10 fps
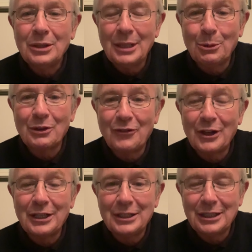they were
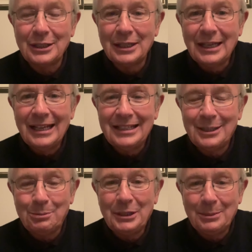referring to
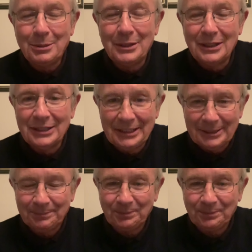people like